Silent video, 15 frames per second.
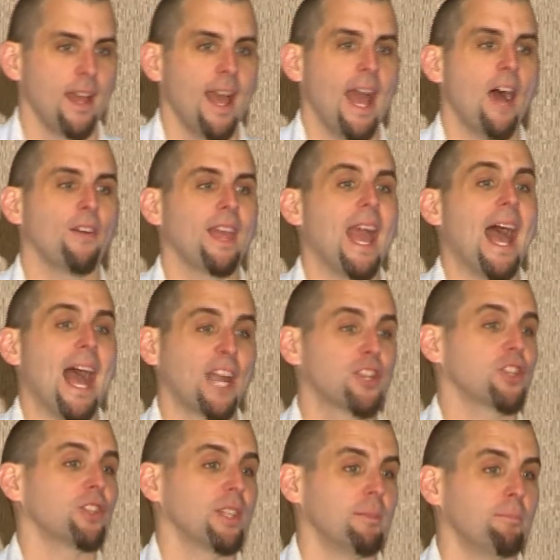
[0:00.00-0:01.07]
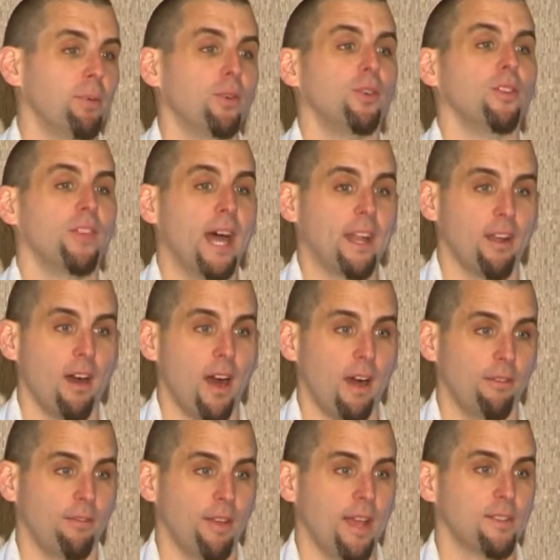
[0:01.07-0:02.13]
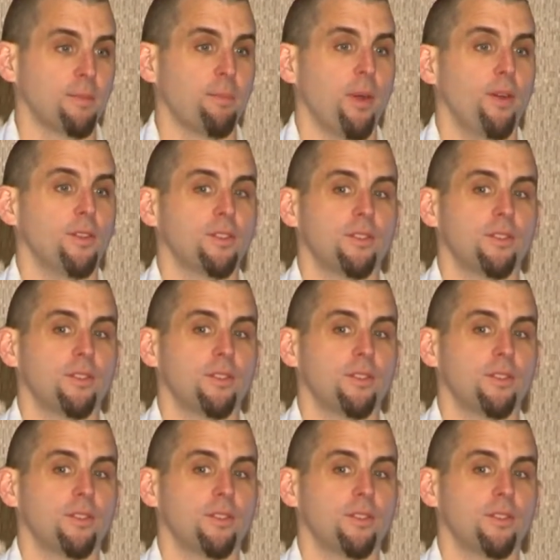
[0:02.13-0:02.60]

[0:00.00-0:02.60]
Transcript: how they actually pulled that off as opposed